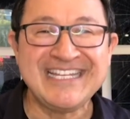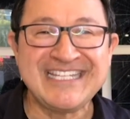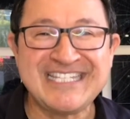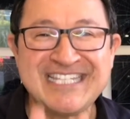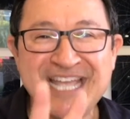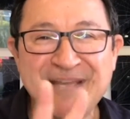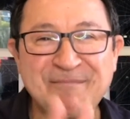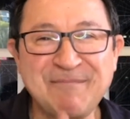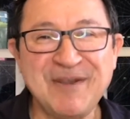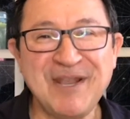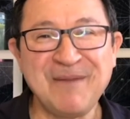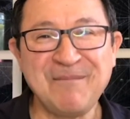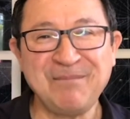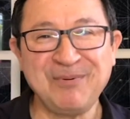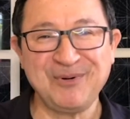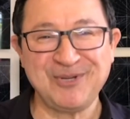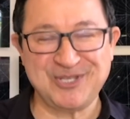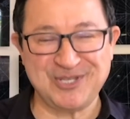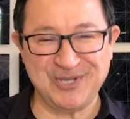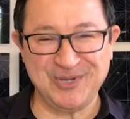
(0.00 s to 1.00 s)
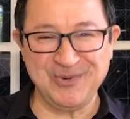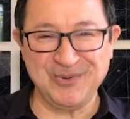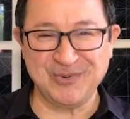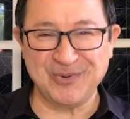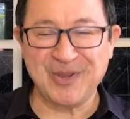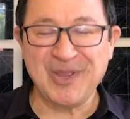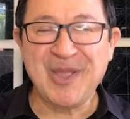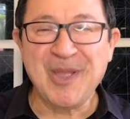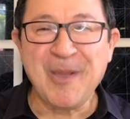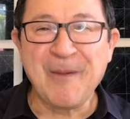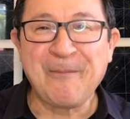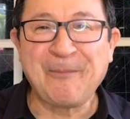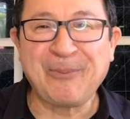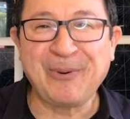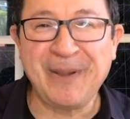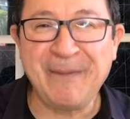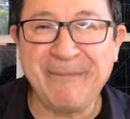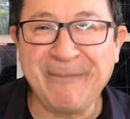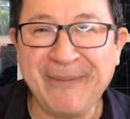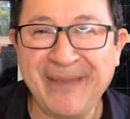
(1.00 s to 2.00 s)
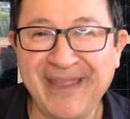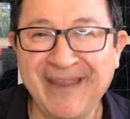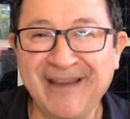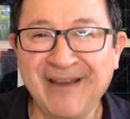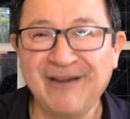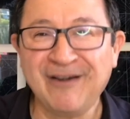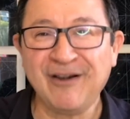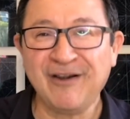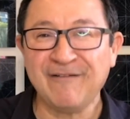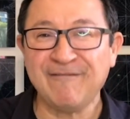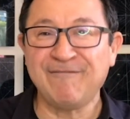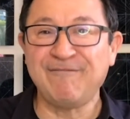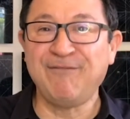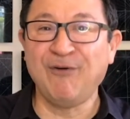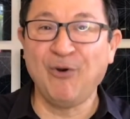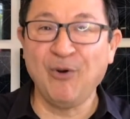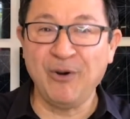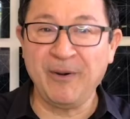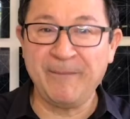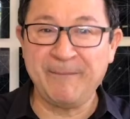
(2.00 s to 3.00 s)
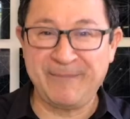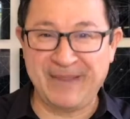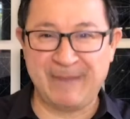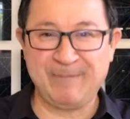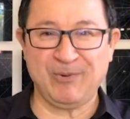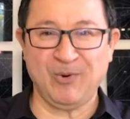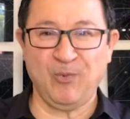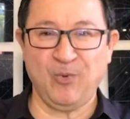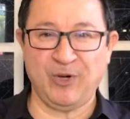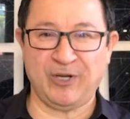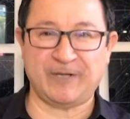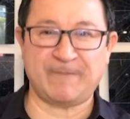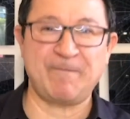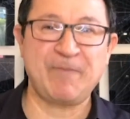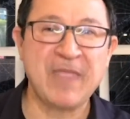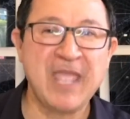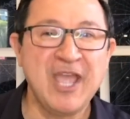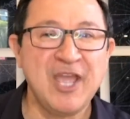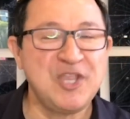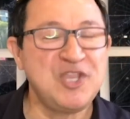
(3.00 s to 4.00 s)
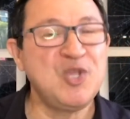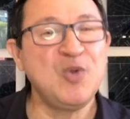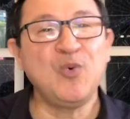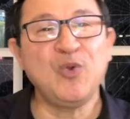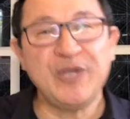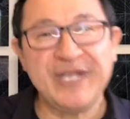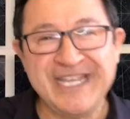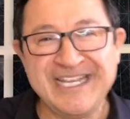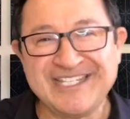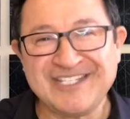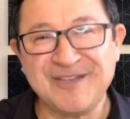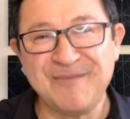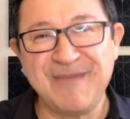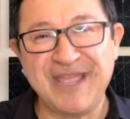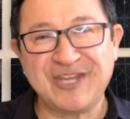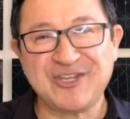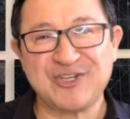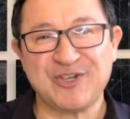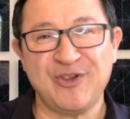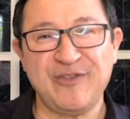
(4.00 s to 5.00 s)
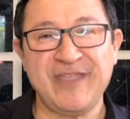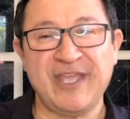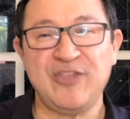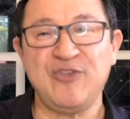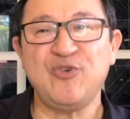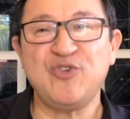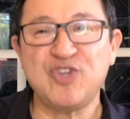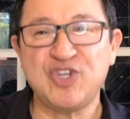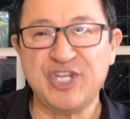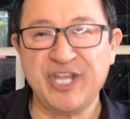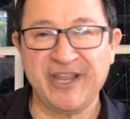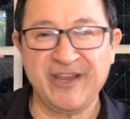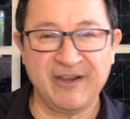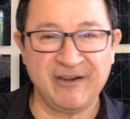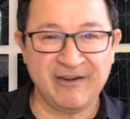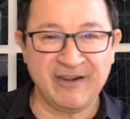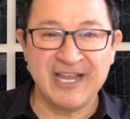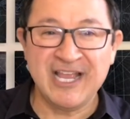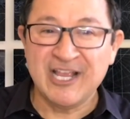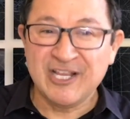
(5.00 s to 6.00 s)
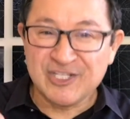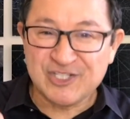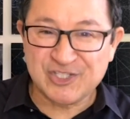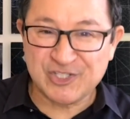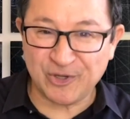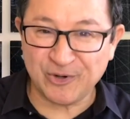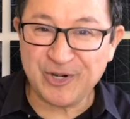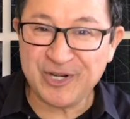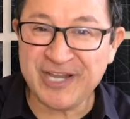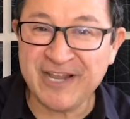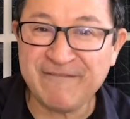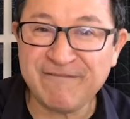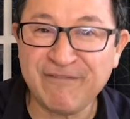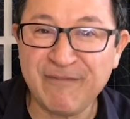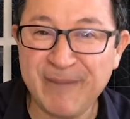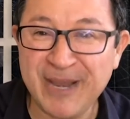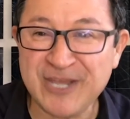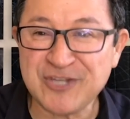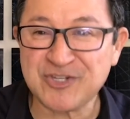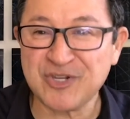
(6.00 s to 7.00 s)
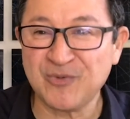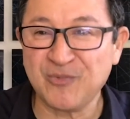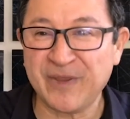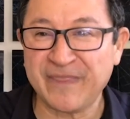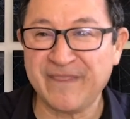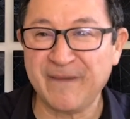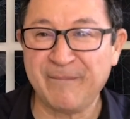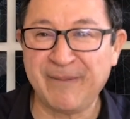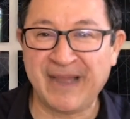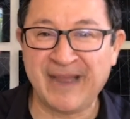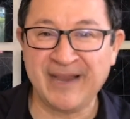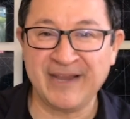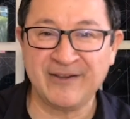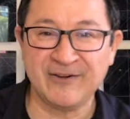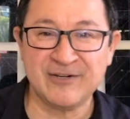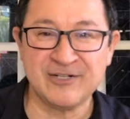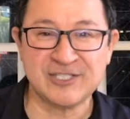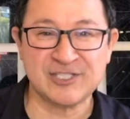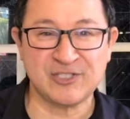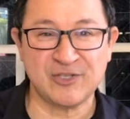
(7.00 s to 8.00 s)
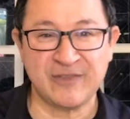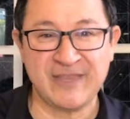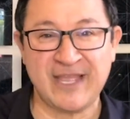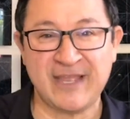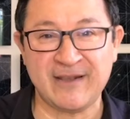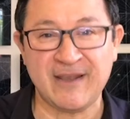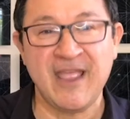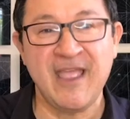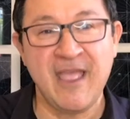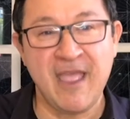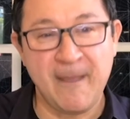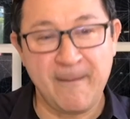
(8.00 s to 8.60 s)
Tip number 2, prepare for paperwork. You will need to make sure that you share certain information with the buyers so that